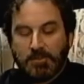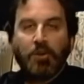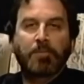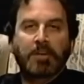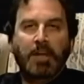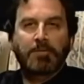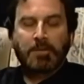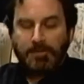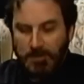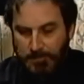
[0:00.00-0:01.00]
home in
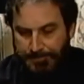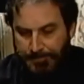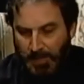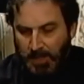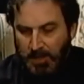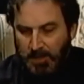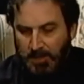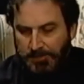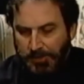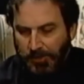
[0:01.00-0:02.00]
Amityville,
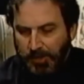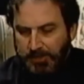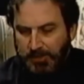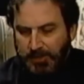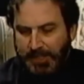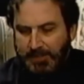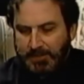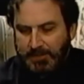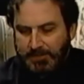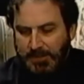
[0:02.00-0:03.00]
New York, during
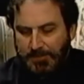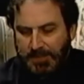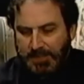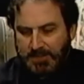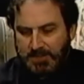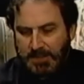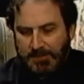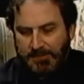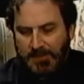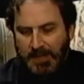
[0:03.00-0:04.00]
December
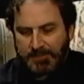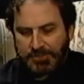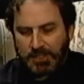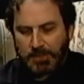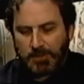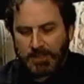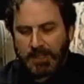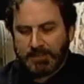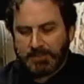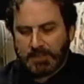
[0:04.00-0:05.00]
1975 and January
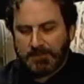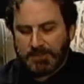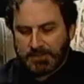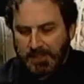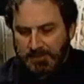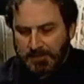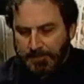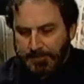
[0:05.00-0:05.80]
1976.